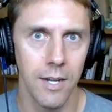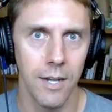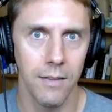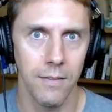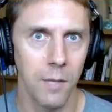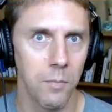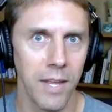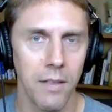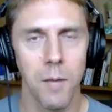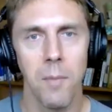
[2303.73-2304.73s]

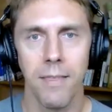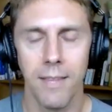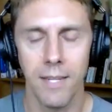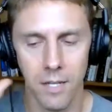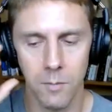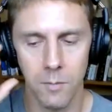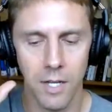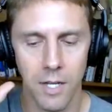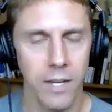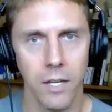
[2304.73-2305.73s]
they might think to
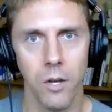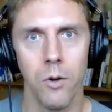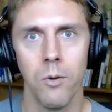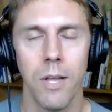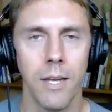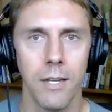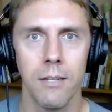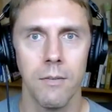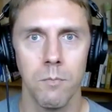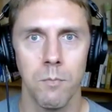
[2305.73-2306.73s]
themselves, well, I could go like
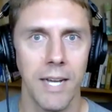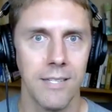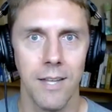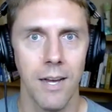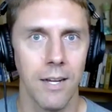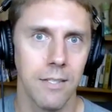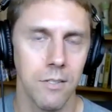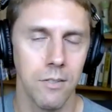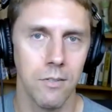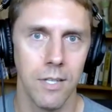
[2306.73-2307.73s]
buy stocks and
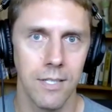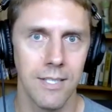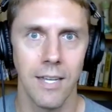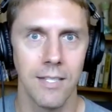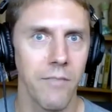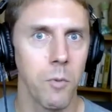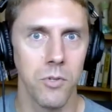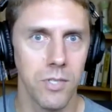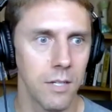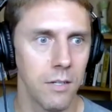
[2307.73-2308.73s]
do like
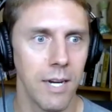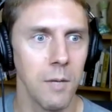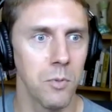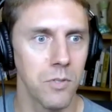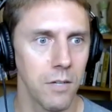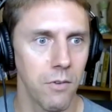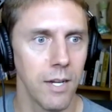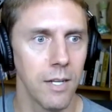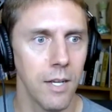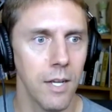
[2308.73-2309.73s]
7% or 8%,
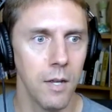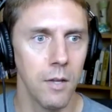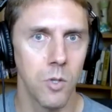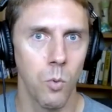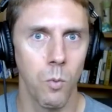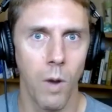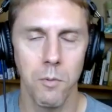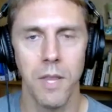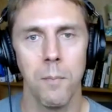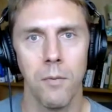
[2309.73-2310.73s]
right? So why
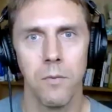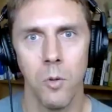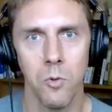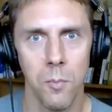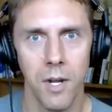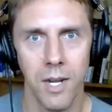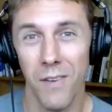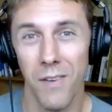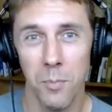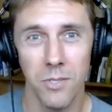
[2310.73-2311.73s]
would they loan you money at
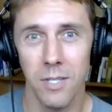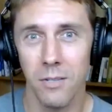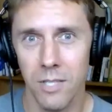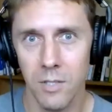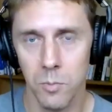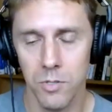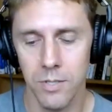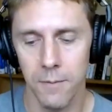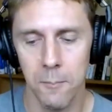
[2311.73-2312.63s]
5% or 6%?